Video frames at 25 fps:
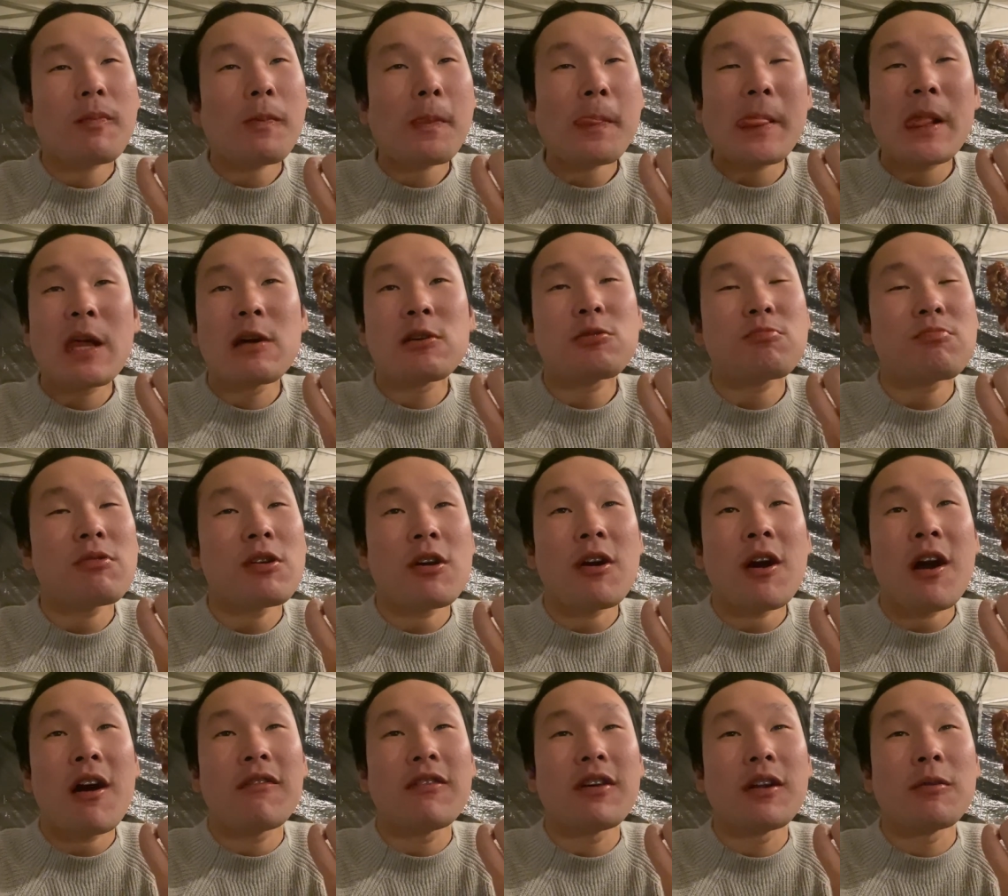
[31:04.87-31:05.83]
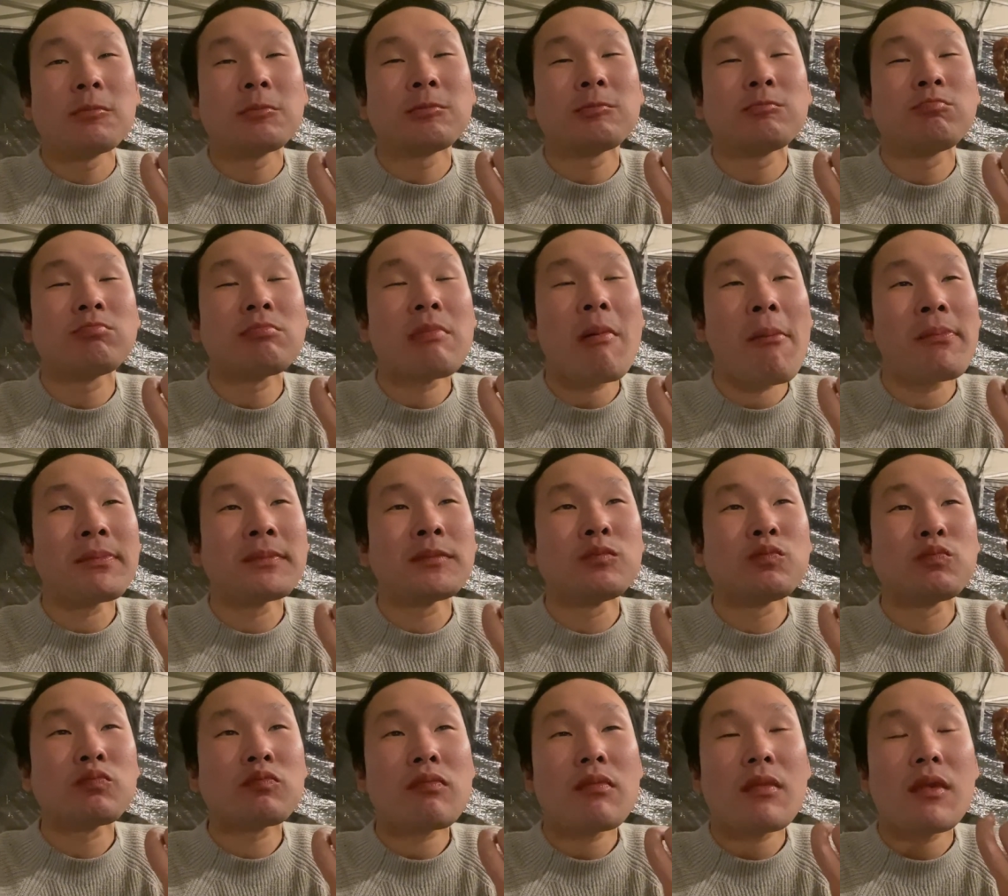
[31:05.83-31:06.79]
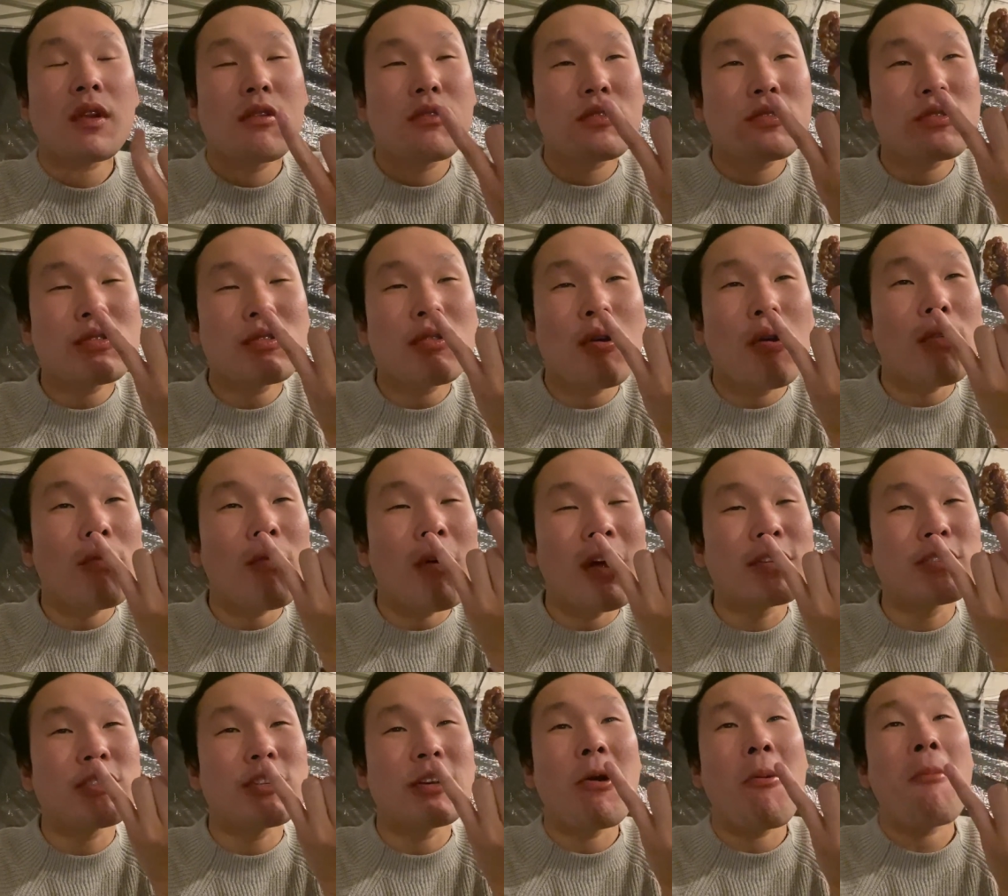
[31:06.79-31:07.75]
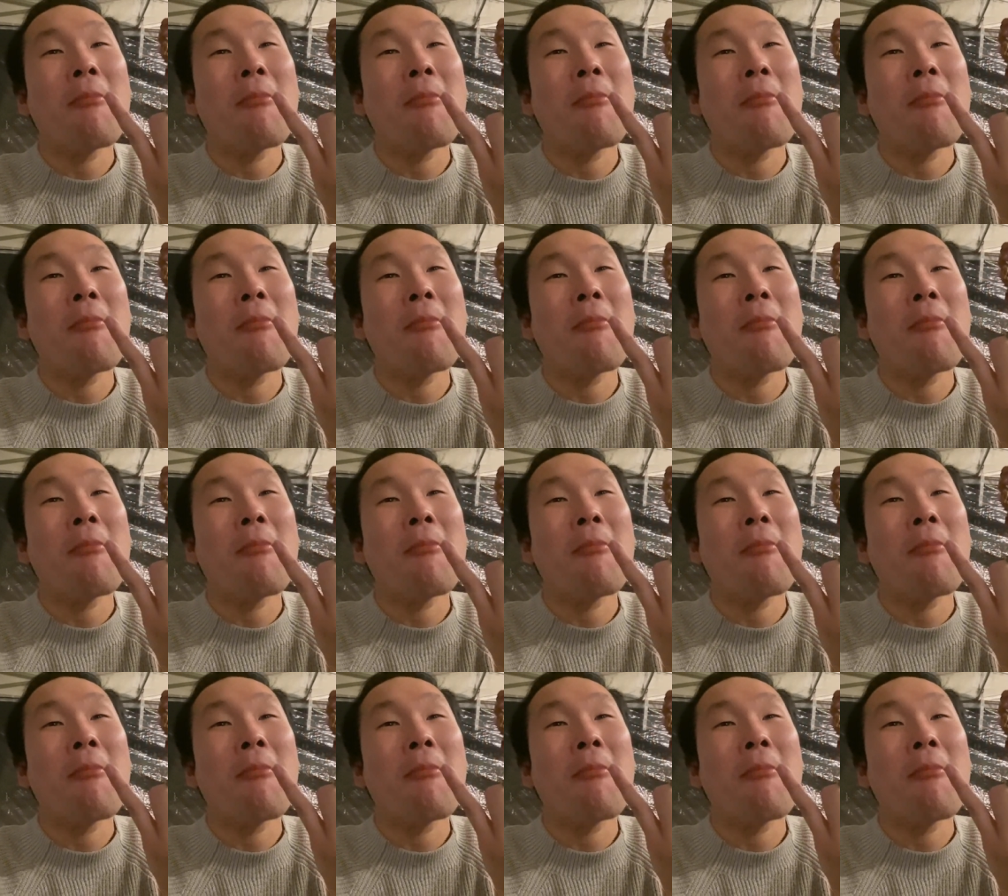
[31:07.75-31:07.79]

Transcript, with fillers: This beer helmet. So crunchy.